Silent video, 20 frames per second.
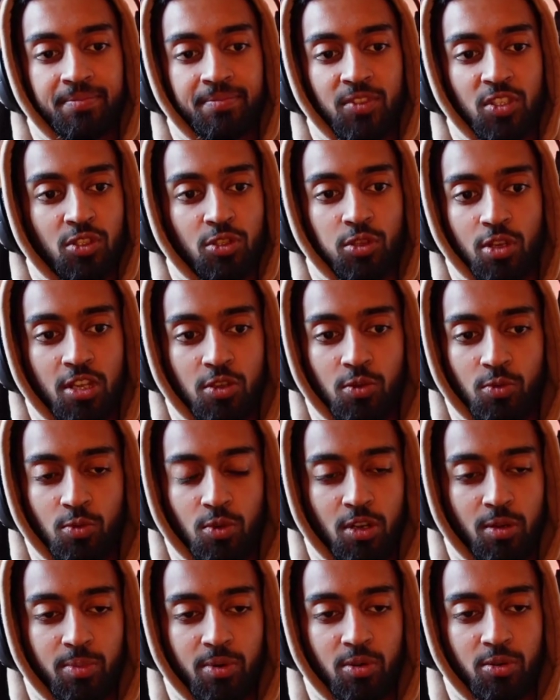Just look at your
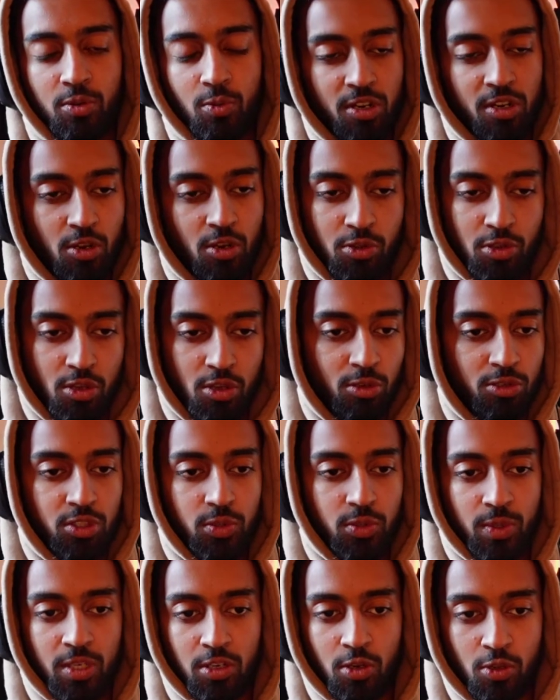wall, bro. You want to know your goals,
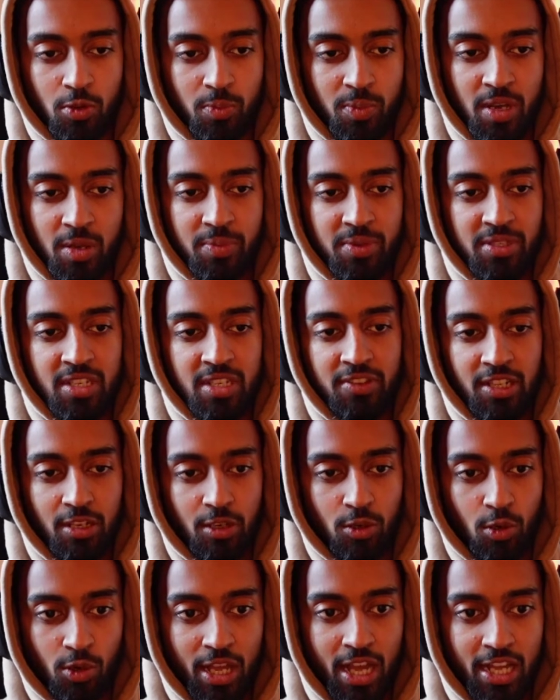you want to know your purpose and
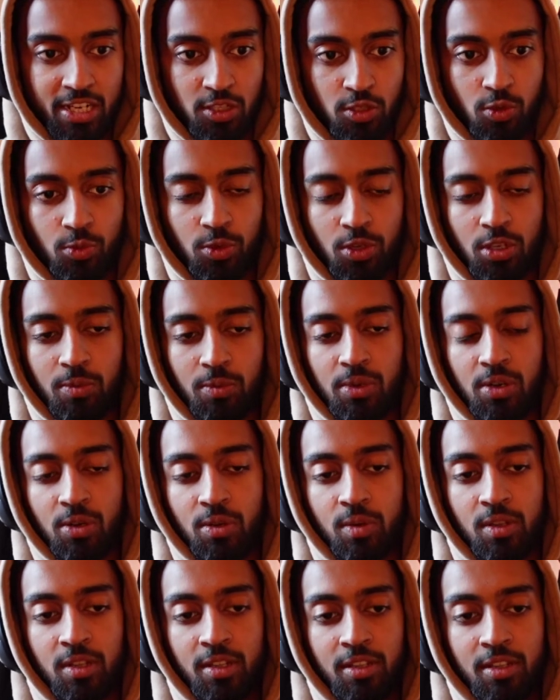everything, look at your wall,
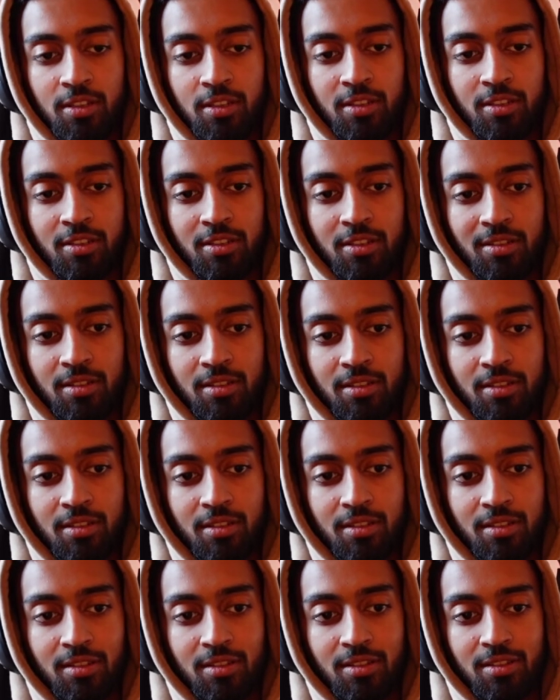bro.
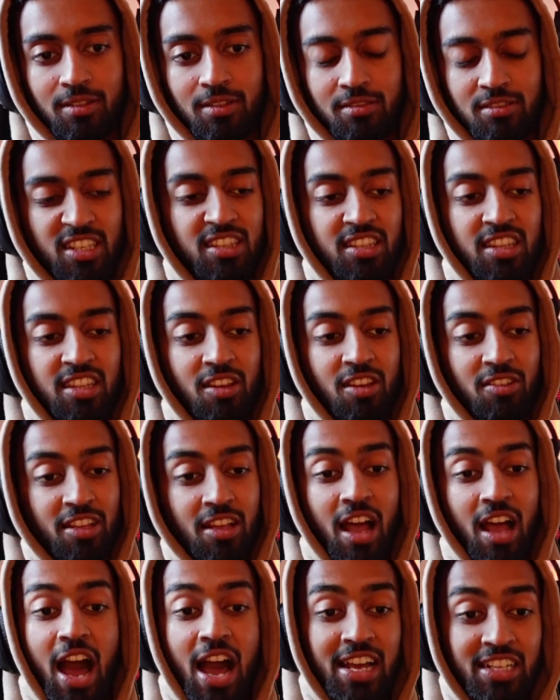Sit there. Like,
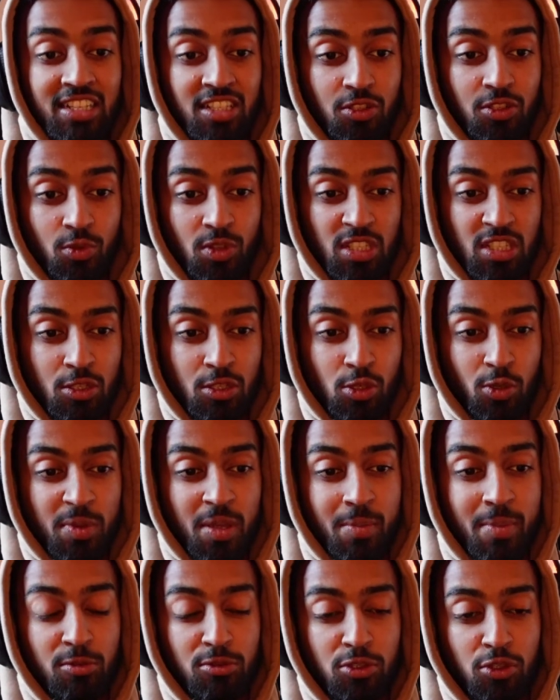I had to do this. It took me
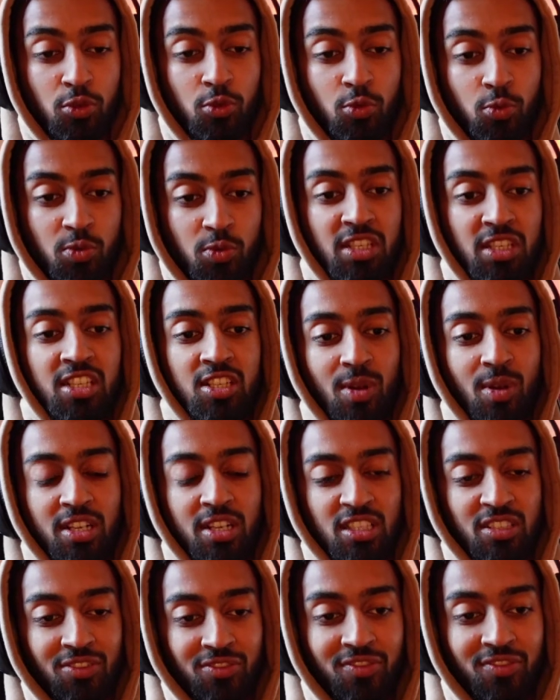about 2 weeks to
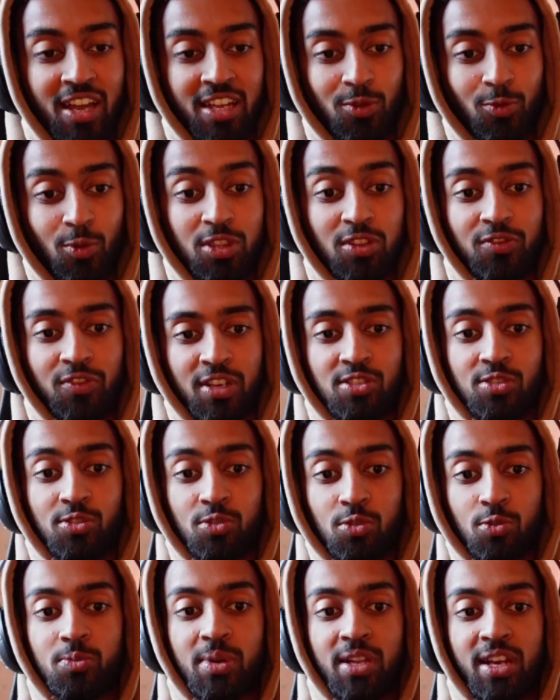actually find what the fuck to
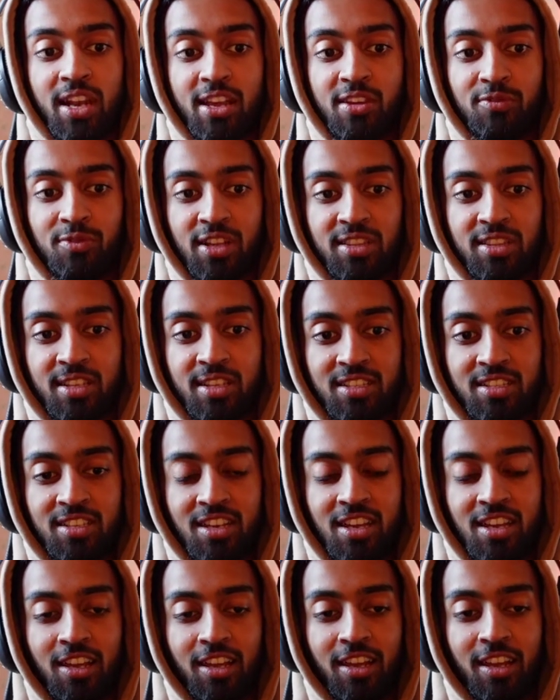do in my life like this.
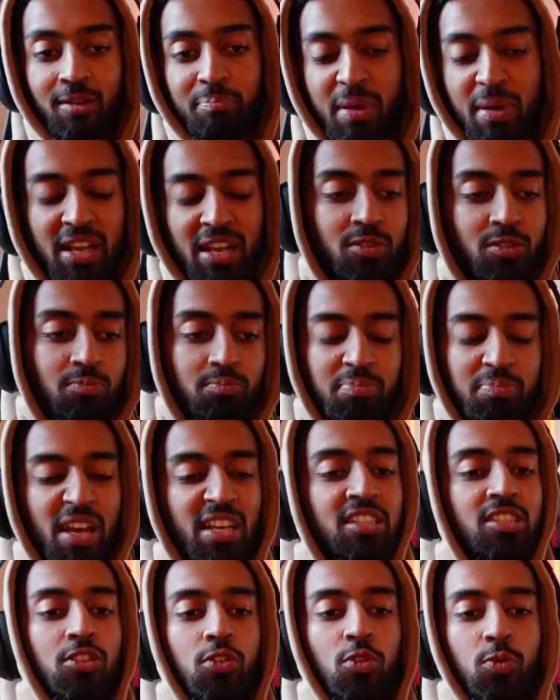And
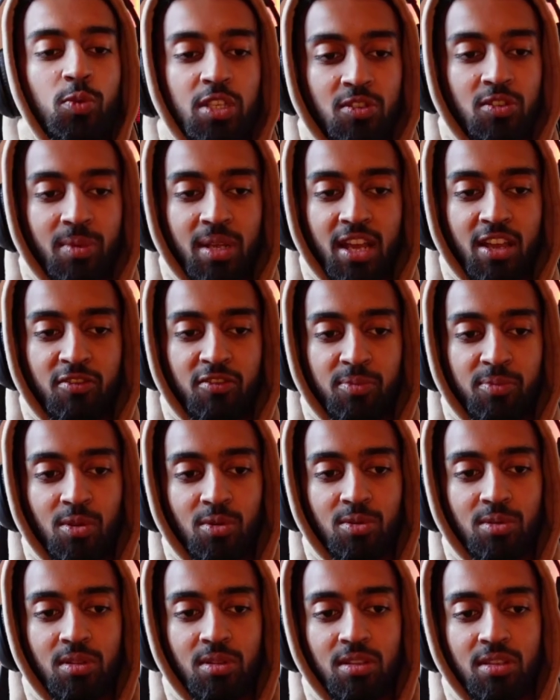best 2 weeks of my life,
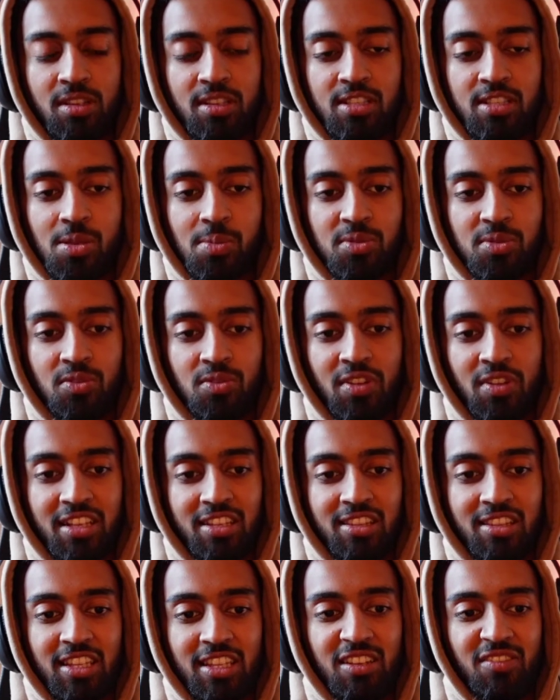bro, in terms of
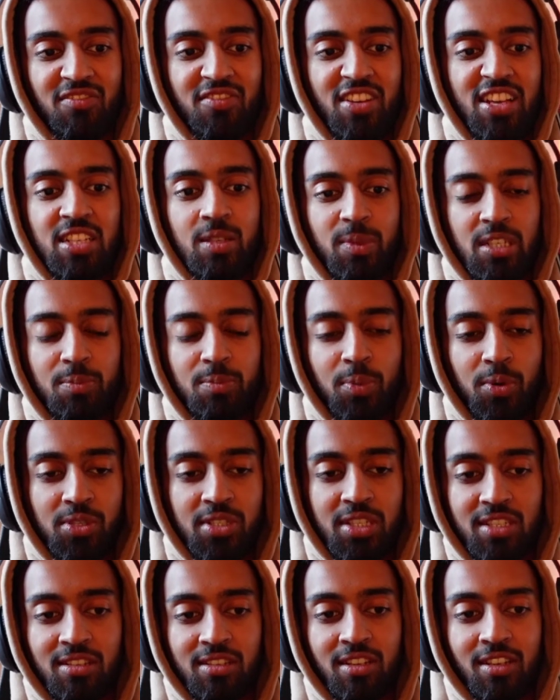like the investment put
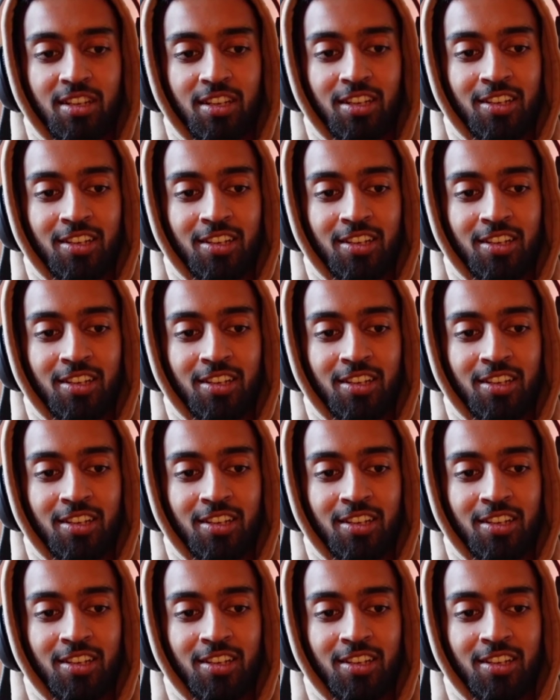in.